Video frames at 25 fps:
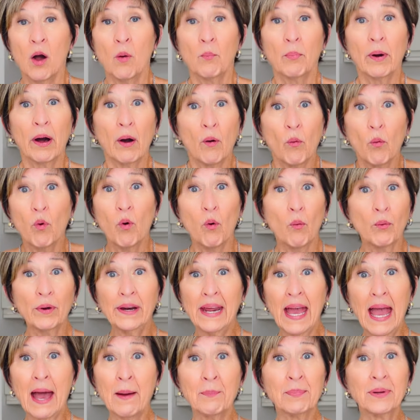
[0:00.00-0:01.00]
But what would
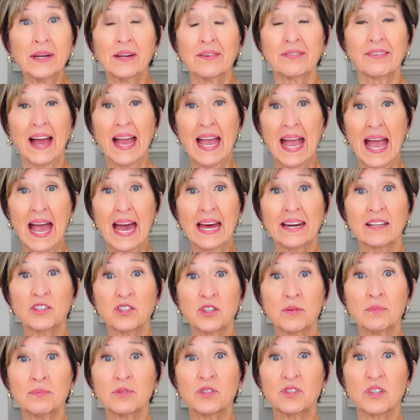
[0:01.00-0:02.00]
happen if I added
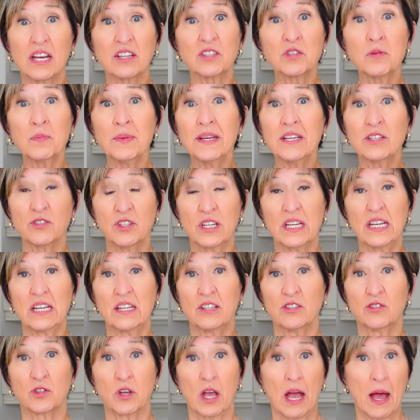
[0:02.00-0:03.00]
some sesame
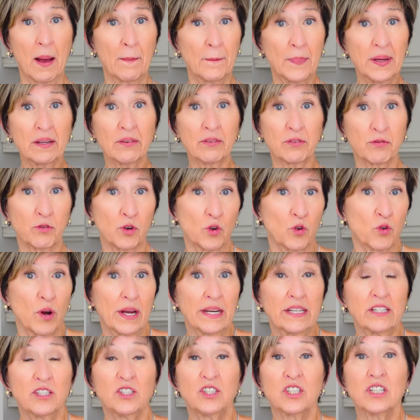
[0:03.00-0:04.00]
seeds, a bit of
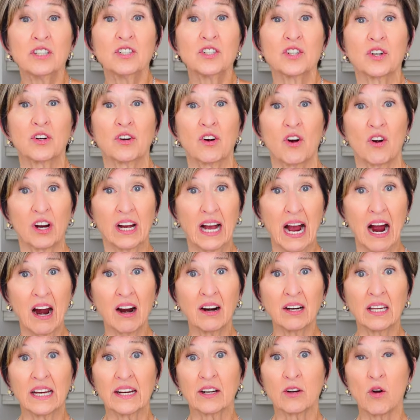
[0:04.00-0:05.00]
grated ginger or
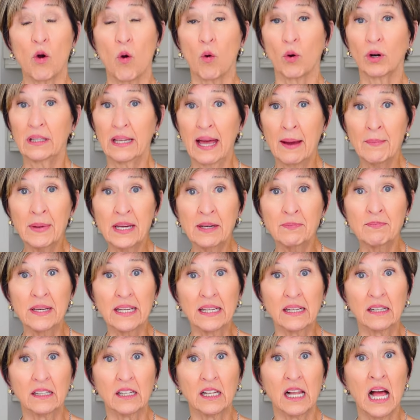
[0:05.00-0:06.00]
garlic or lemon
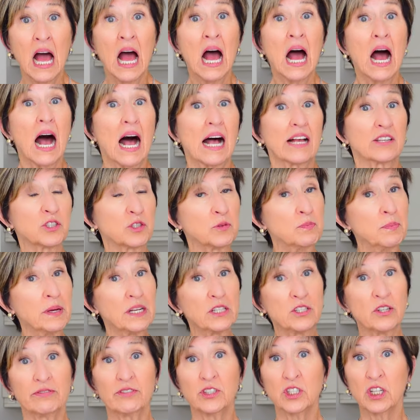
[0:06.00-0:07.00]
peel, a
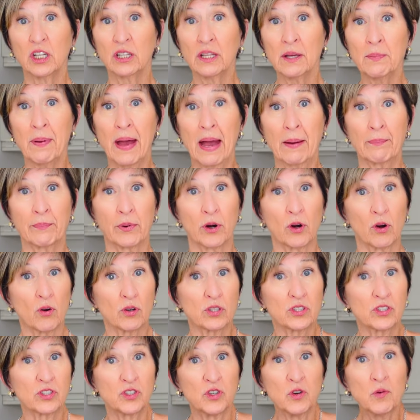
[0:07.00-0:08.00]
smidge of chili pepper
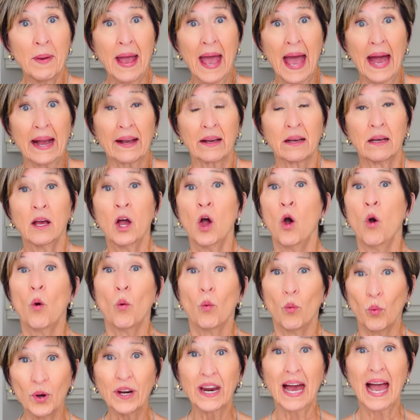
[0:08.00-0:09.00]
or sumac?
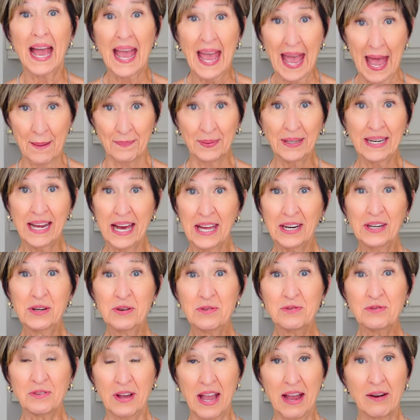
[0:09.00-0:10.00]
Would I happen on a
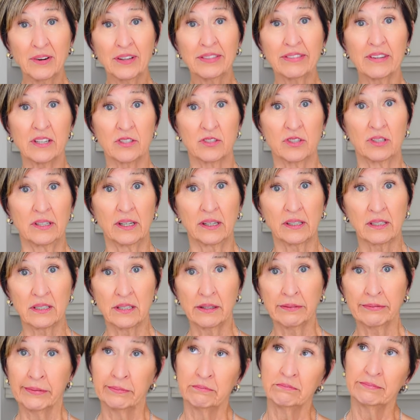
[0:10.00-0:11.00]
new favorite that's
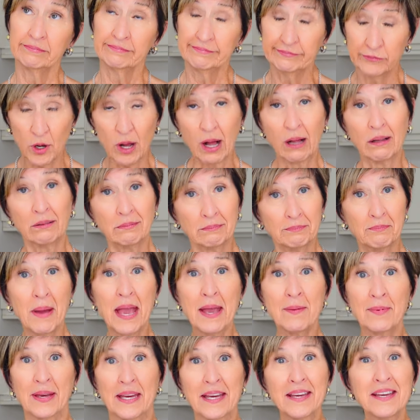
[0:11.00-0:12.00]
addictive? Well,
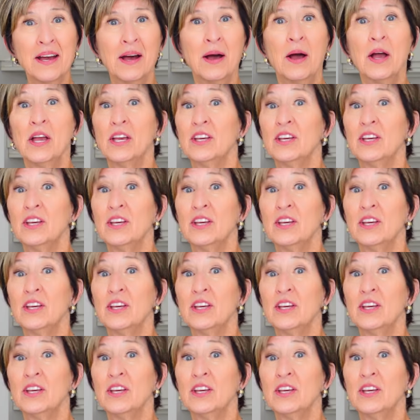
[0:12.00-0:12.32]
maybe.